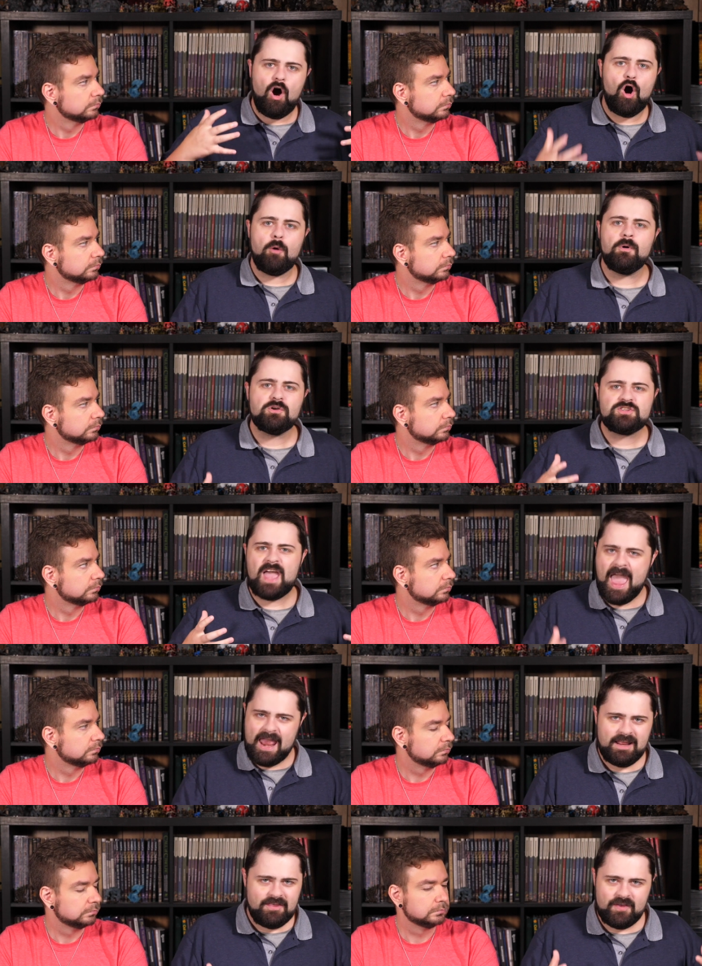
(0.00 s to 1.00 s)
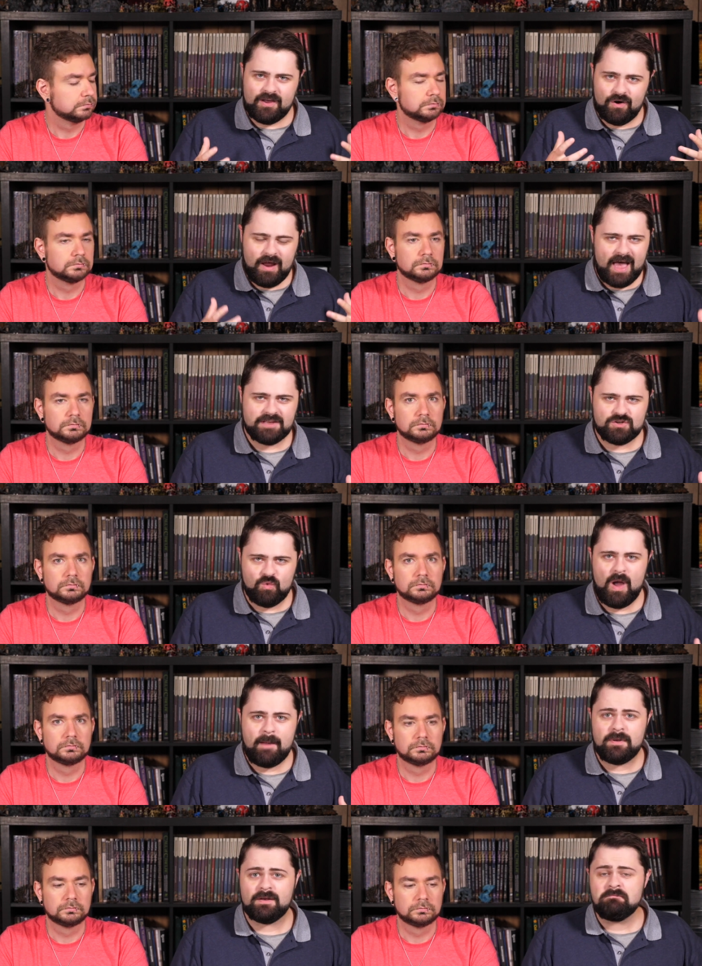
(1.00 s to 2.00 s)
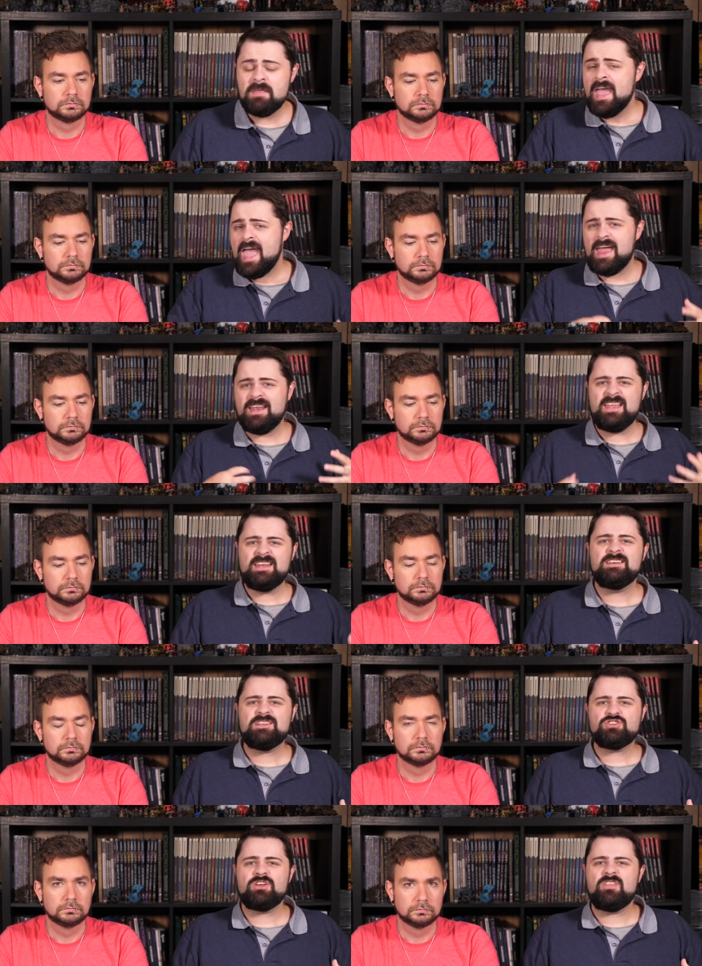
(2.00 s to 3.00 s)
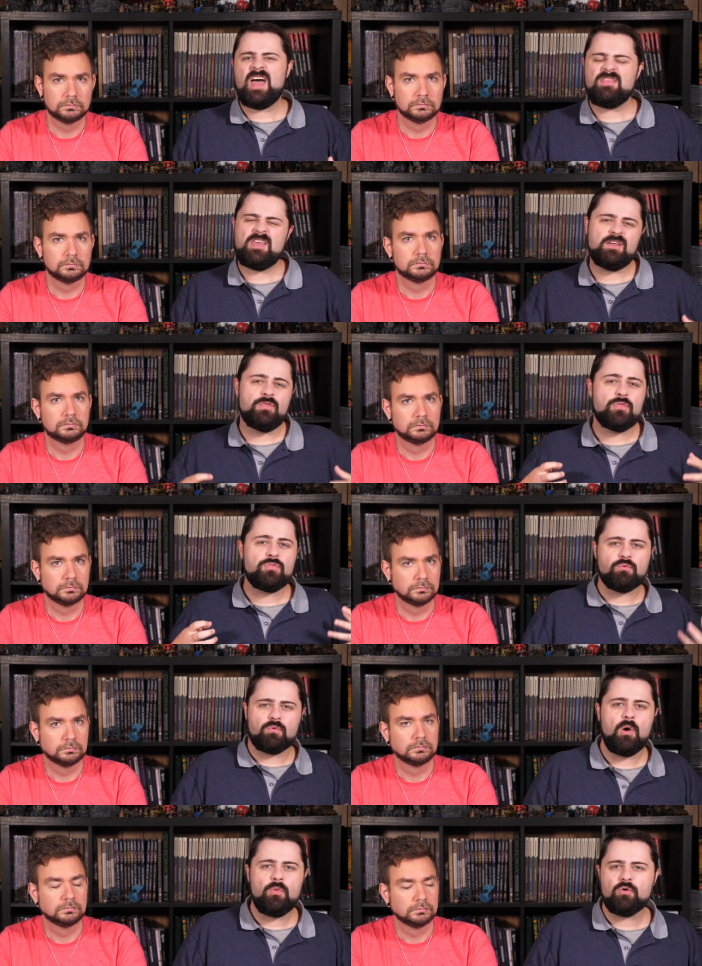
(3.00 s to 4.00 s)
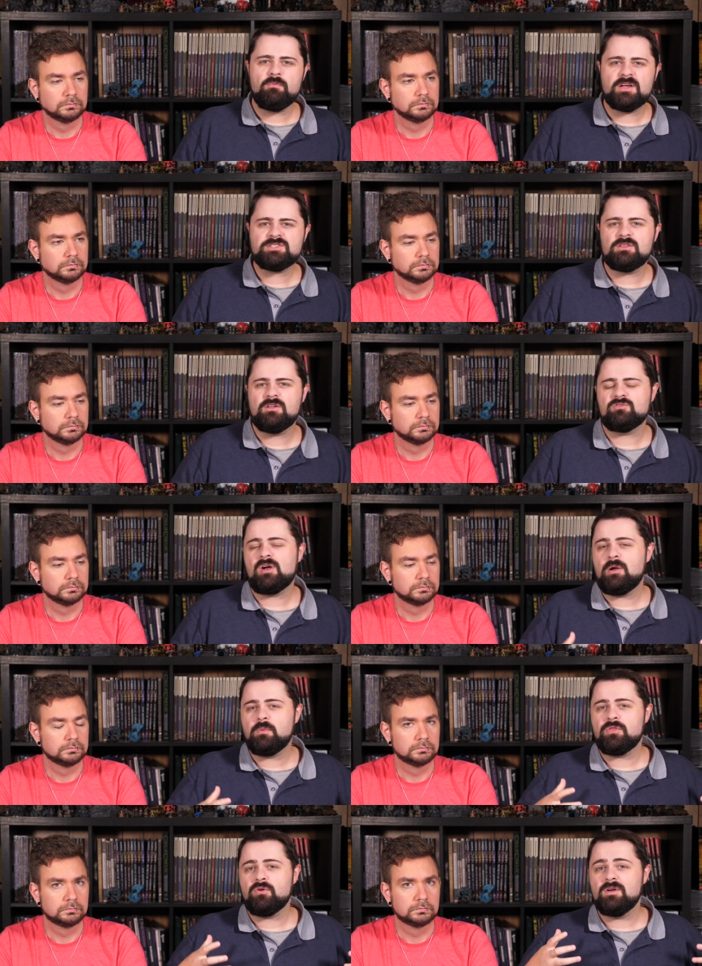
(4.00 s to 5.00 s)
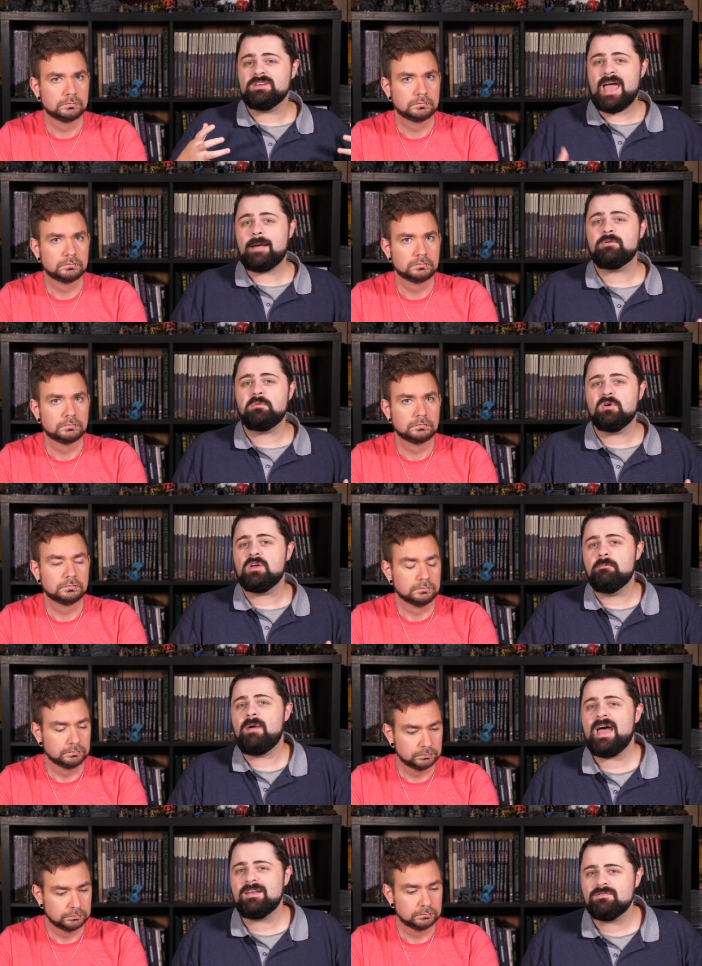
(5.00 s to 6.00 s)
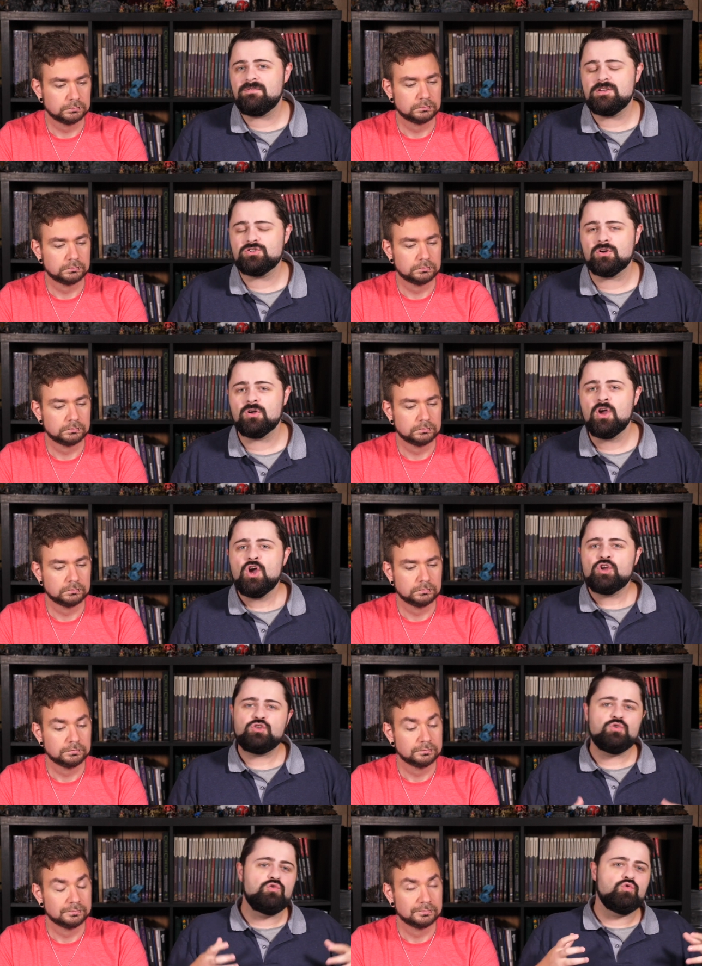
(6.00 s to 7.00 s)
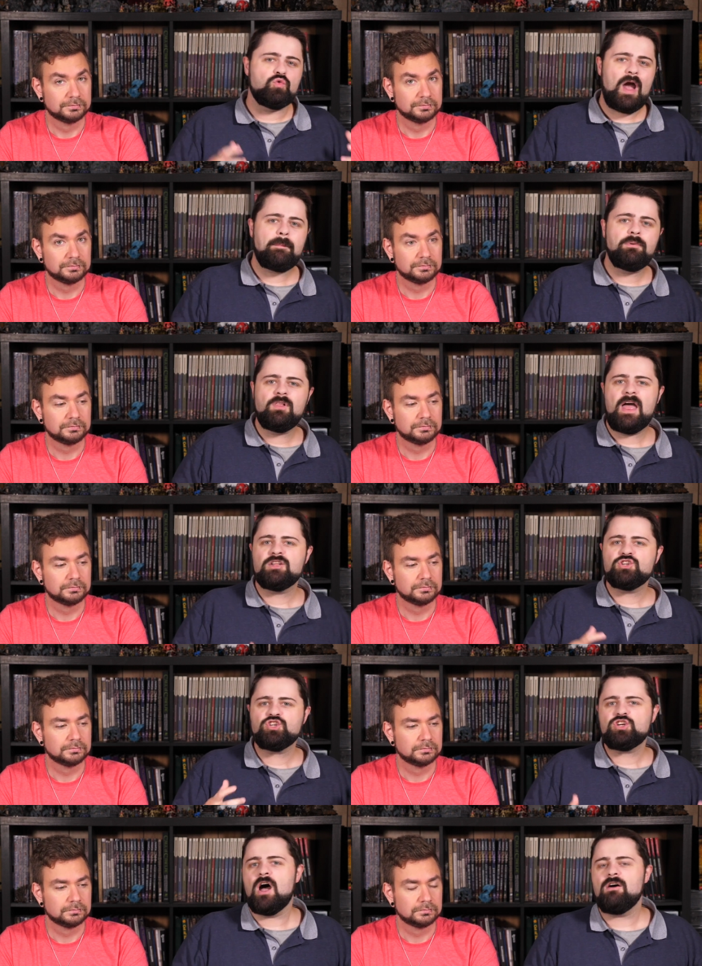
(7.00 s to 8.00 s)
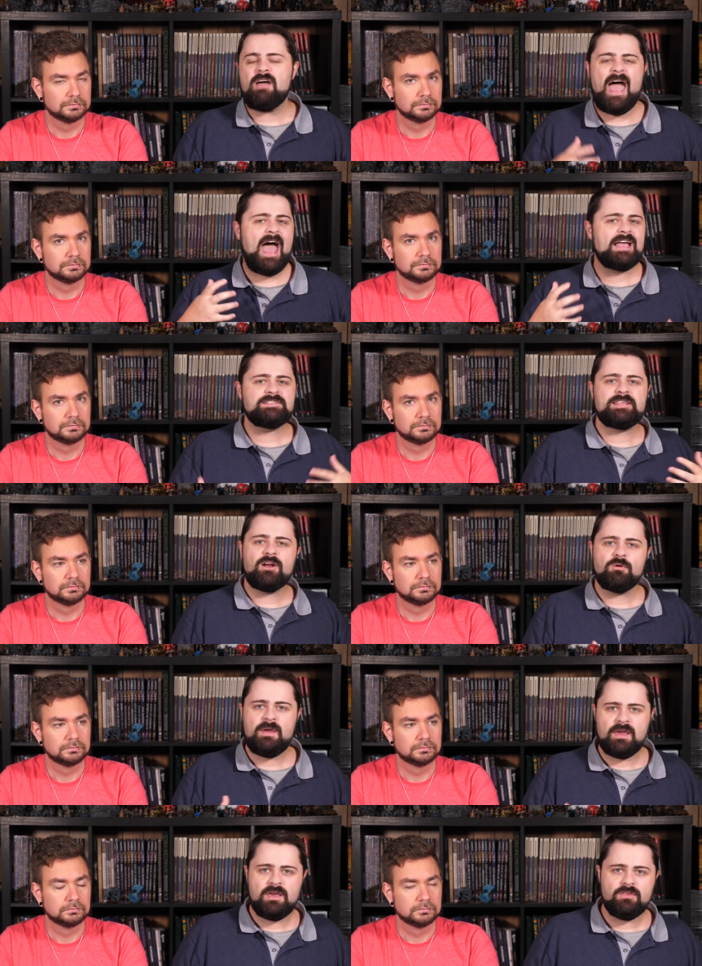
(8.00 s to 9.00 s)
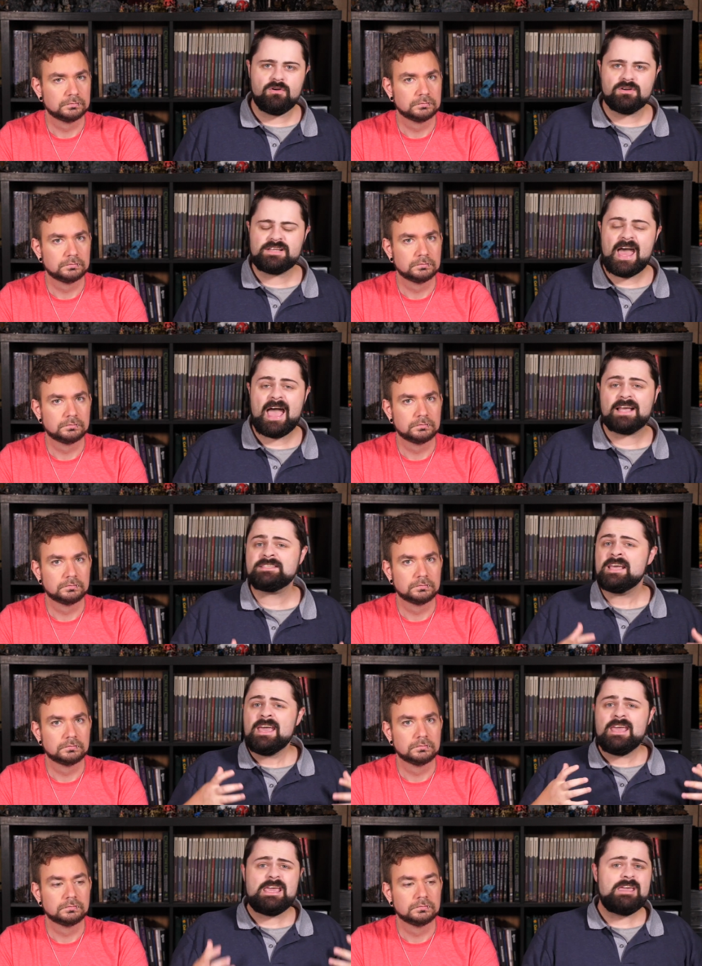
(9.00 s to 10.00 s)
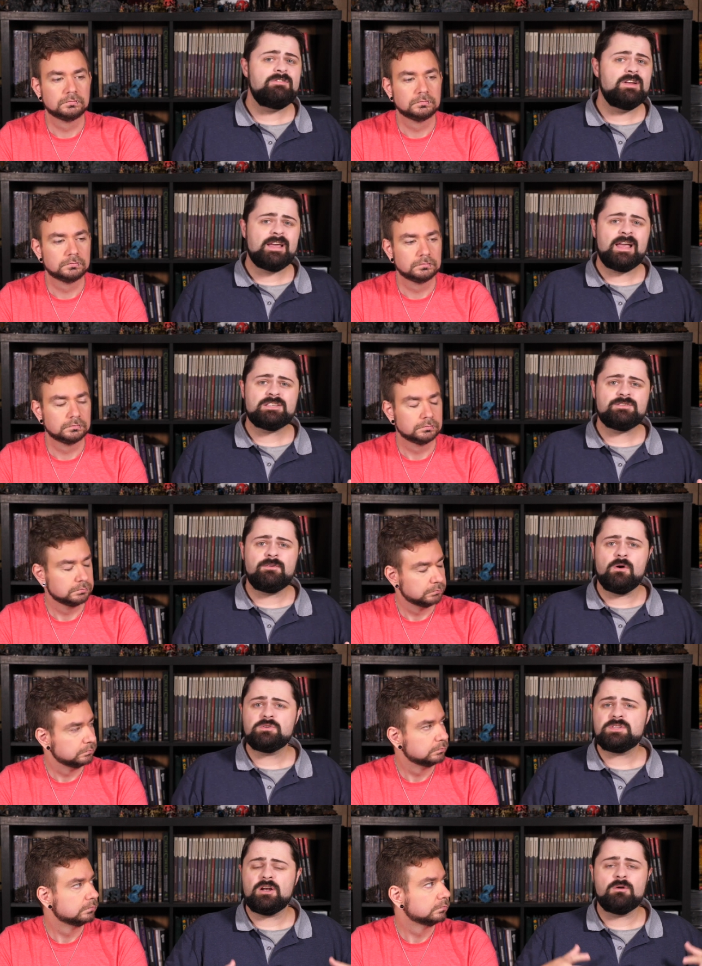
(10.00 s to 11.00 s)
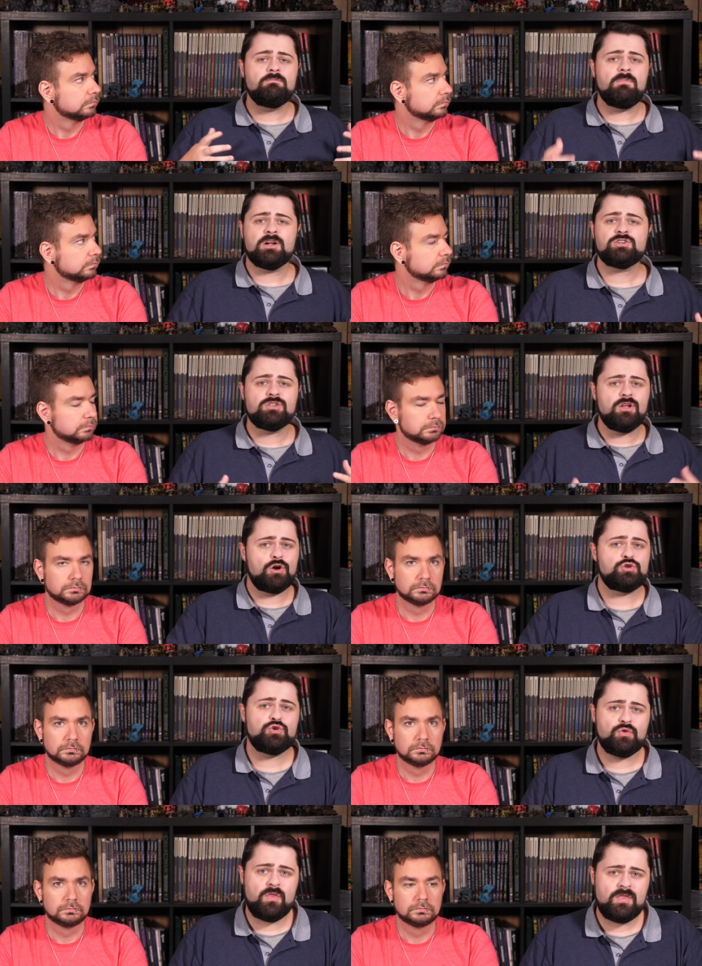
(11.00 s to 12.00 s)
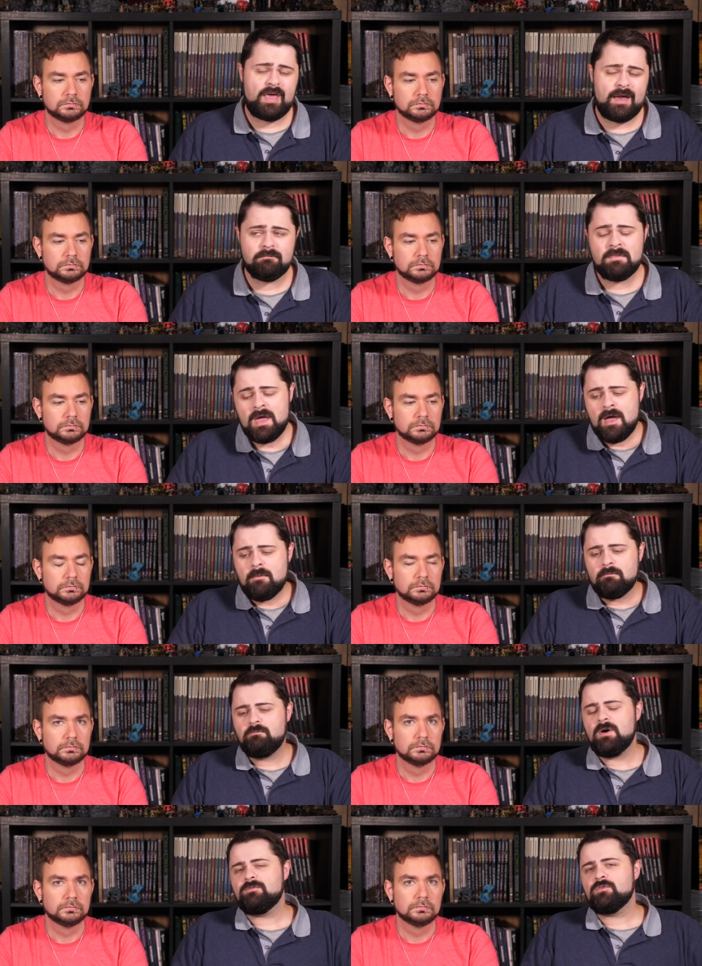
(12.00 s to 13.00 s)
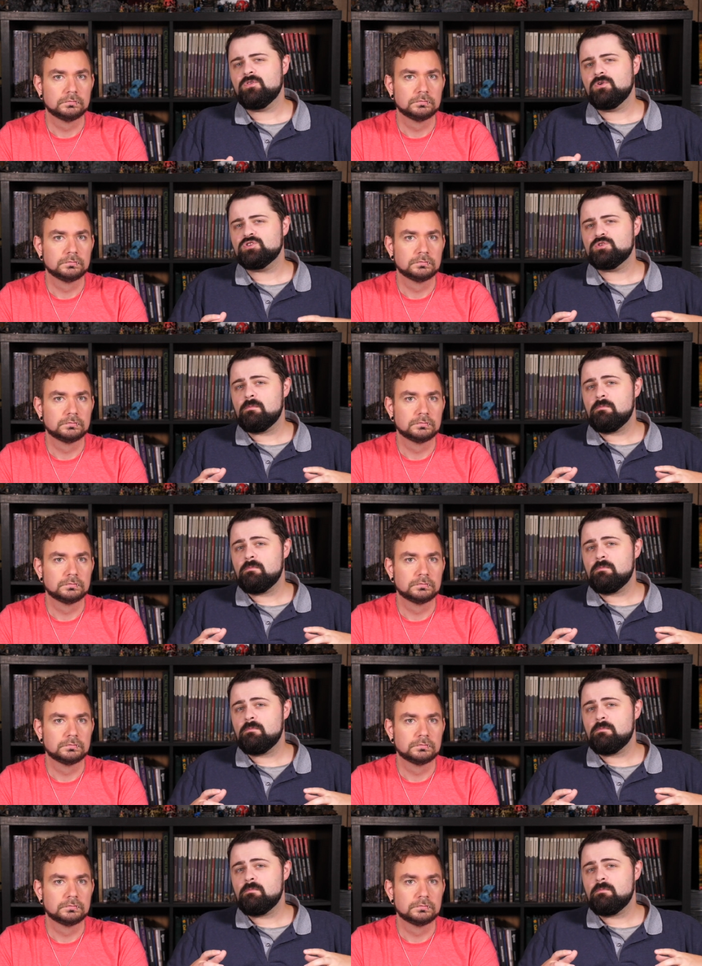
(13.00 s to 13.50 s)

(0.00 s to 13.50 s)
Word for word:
Speaker 1: almost anything as a weapon. And in addition to that, they can throw their muscle around with their adaptable combatant feature to grapple and shove as they are making their attacks, even against foes that are much larger than them. But for those